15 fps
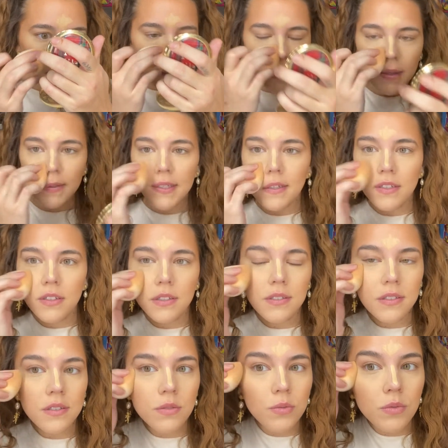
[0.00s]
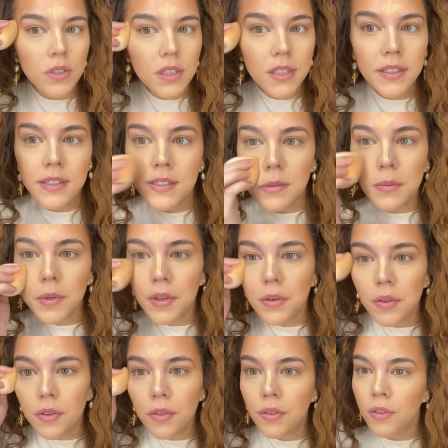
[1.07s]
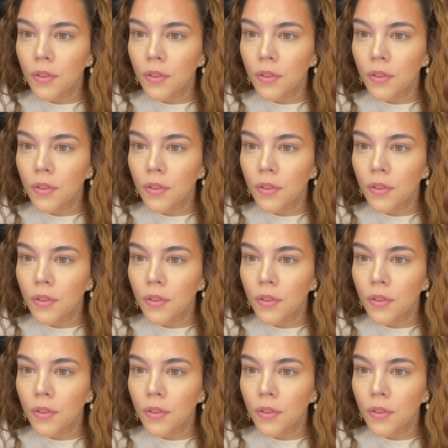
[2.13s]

My skin just looks really smooth.